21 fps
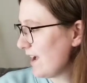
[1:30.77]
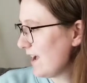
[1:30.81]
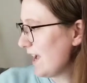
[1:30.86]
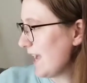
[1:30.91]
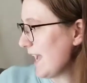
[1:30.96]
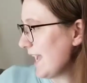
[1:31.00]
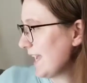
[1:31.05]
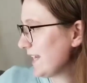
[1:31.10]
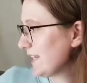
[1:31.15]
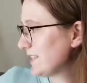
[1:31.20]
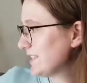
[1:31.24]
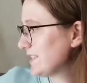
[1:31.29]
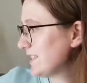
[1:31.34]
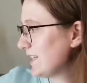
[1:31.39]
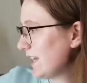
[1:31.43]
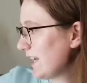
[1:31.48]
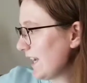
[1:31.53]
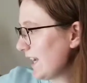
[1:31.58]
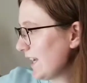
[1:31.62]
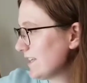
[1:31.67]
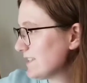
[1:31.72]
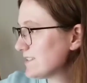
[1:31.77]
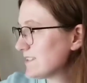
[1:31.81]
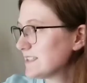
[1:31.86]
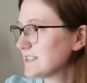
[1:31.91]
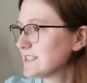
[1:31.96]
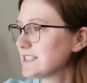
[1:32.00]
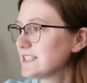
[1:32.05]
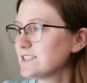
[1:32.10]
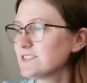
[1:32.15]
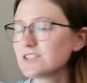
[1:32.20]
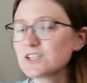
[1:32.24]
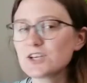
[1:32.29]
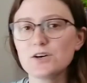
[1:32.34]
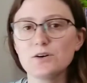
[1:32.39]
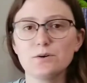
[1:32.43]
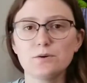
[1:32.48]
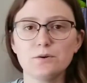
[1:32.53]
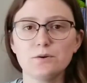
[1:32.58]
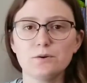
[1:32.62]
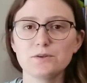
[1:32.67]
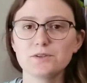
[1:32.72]
And today, since it is
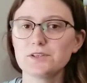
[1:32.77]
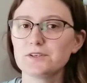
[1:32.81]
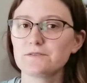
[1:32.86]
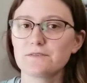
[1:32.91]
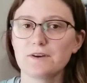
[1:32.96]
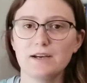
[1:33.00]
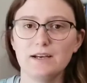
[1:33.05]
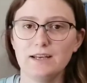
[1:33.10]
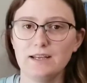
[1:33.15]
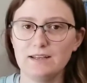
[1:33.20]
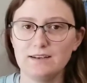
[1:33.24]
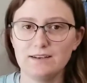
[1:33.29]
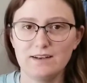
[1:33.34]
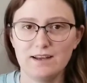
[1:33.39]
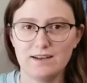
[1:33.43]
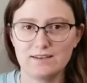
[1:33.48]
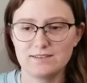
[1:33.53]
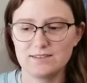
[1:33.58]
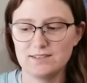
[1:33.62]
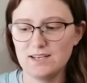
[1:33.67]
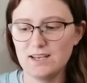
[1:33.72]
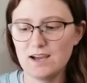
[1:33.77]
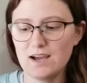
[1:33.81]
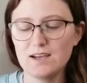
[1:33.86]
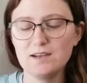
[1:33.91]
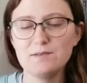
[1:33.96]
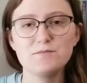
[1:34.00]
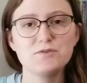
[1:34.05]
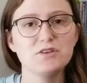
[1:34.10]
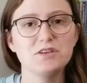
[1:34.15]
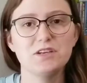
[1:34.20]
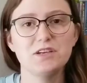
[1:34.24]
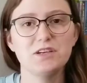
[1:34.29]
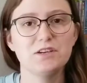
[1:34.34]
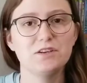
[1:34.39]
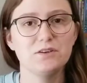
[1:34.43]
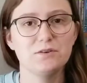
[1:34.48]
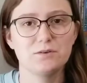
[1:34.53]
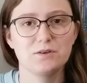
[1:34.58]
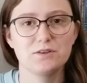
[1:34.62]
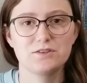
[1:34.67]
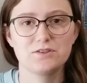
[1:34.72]
cold and rainy and nasty, I am drinking a
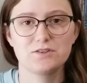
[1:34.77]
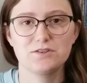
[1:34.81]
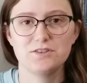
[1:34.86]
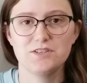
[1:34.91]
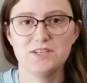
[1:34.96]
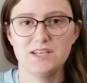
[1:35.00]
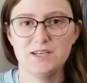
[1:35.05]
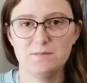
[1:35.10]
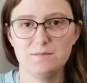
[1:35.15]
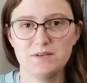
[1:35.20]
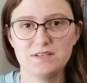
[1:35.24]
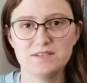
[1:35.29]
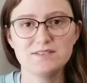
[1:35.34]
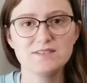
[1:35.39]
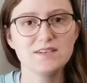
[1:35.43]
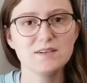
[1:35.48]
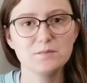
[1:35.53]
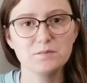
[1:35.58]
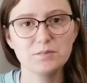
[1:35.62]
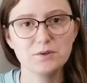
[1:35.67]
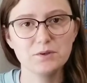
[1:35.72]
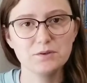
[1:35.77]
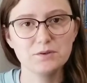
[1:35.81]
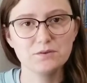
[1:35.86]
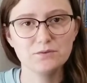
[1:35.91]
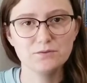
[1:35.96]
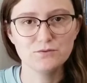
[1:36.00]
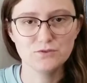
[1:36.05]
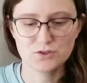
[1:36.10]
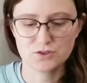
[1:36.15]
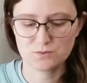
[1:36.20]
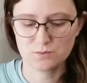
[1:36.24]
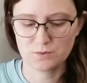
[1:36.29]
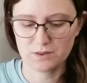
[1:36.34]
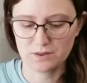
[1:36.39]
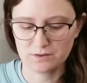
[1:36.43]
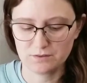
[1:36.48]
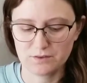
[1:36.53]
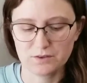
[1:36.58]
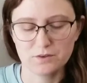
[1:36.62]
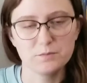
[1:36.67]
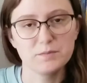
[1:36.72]
Yorkshire tea biscuit brew, just with a
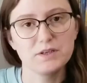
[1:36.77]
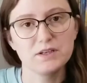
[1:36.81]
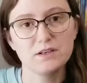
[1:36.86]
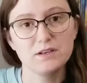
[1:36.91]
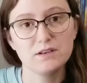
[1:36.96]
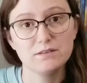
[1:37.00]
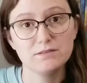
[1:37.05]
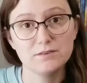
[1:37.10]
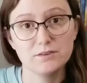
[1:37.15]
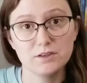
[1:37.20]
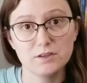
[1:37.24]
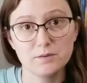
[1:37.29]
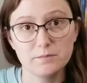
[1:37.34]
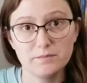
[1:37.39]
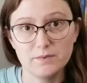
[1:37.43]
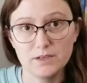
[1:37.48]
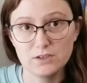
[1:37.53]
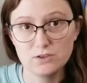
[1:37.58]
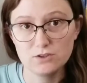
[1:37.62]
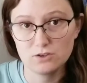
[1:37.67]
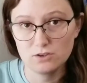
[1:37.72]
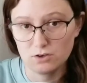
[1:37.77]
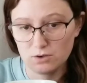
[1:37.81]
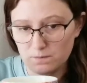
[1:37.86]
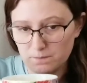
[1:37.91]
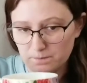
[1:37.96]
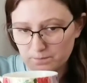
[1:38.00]
little bit of cream and sugar.